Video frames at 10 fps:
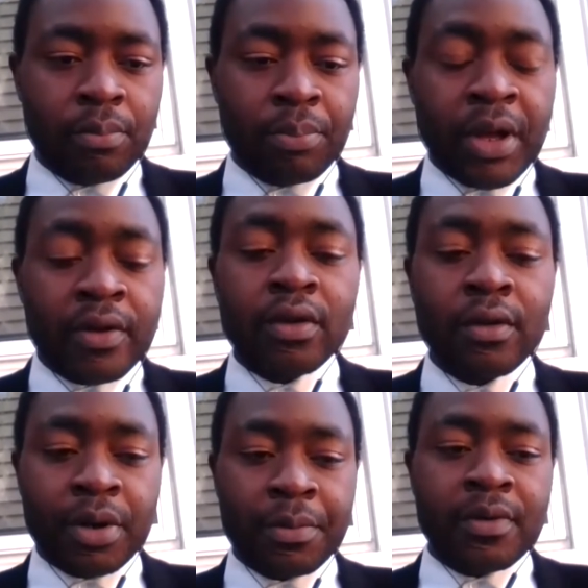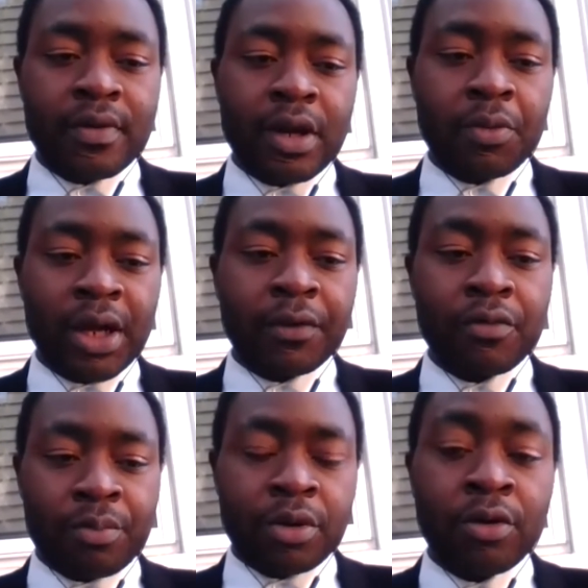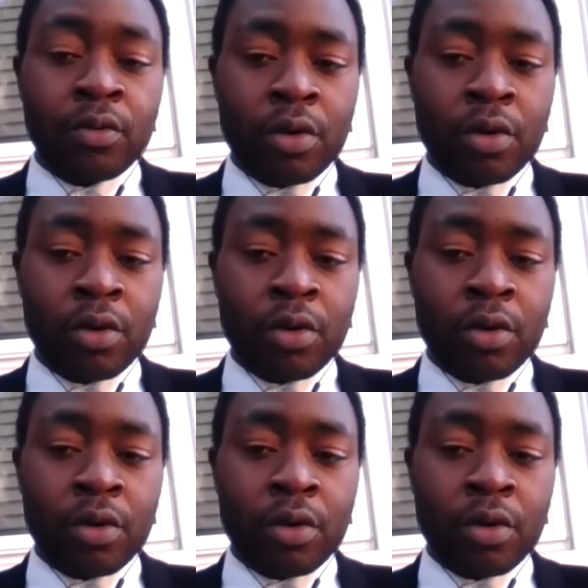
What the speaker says: based on the premise that we have to build